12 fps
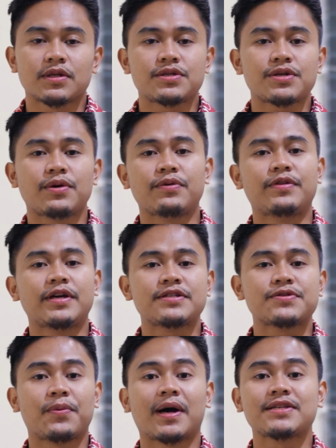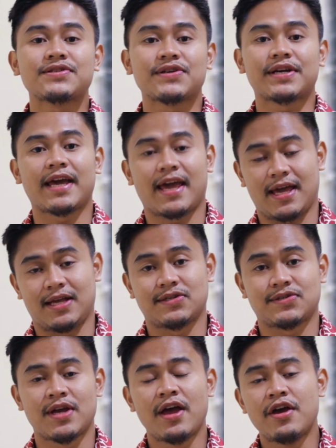So this was the
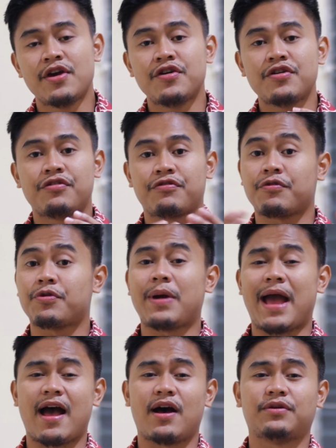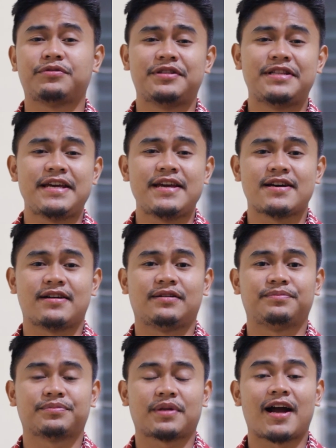case throughout the
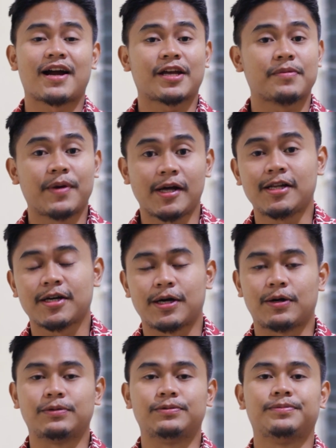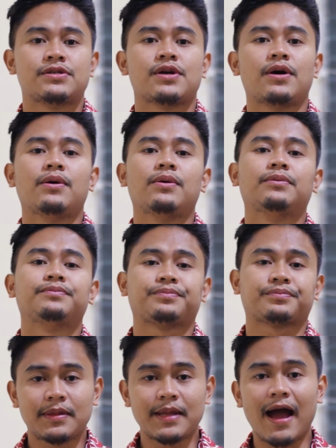archipelago. So
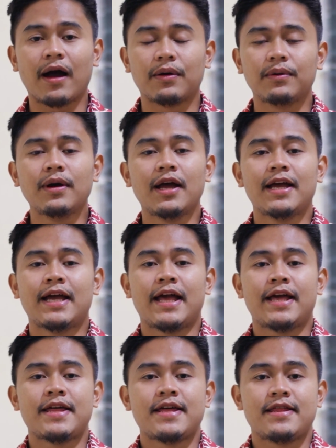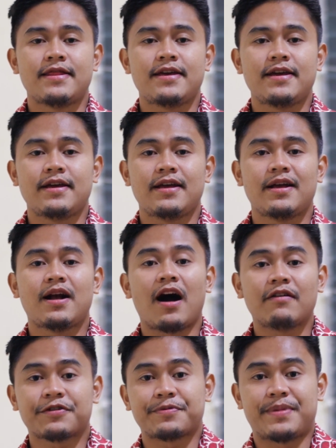now, the
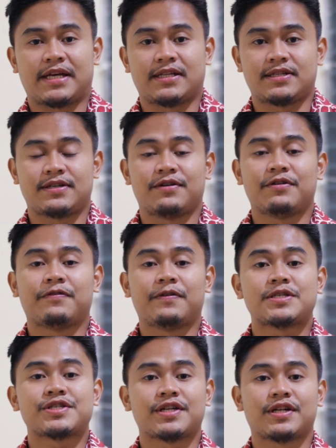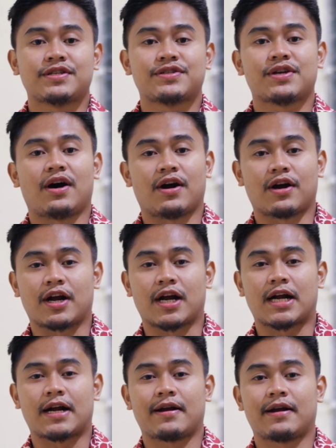government officials
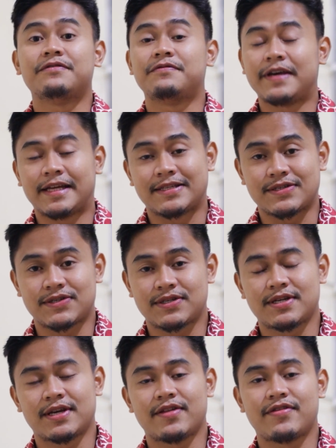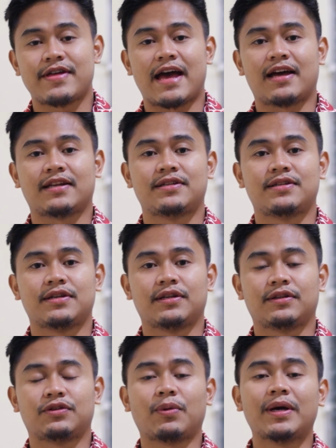are convinced that
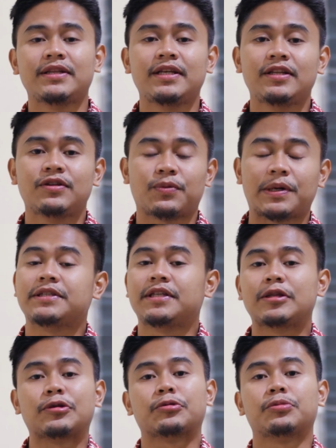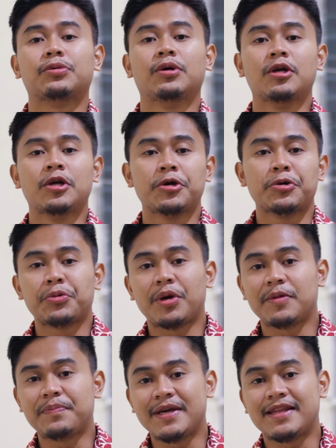2022
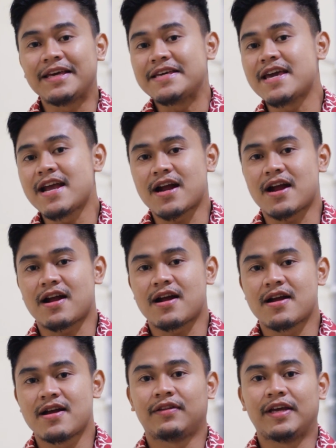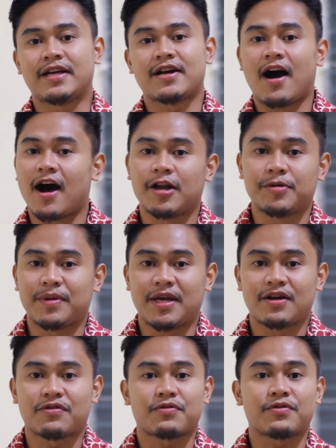will be the year the
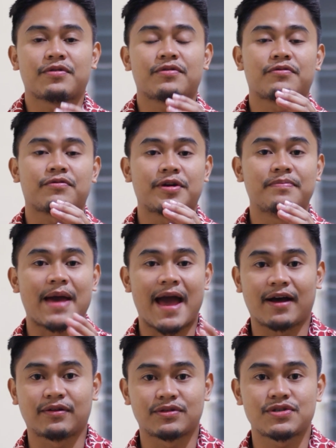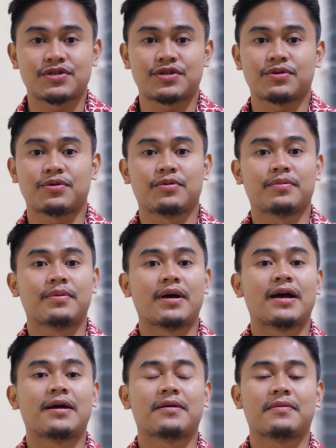economy rebounds to
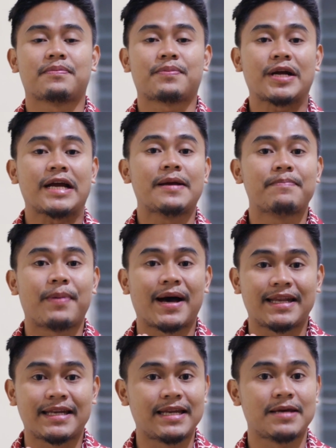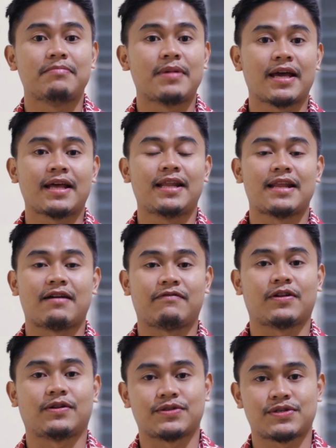pre-pandemic
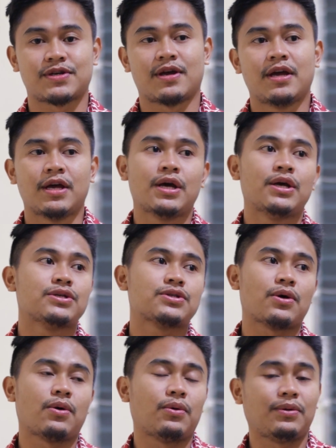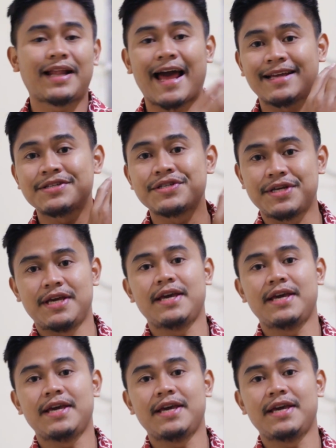levels. So last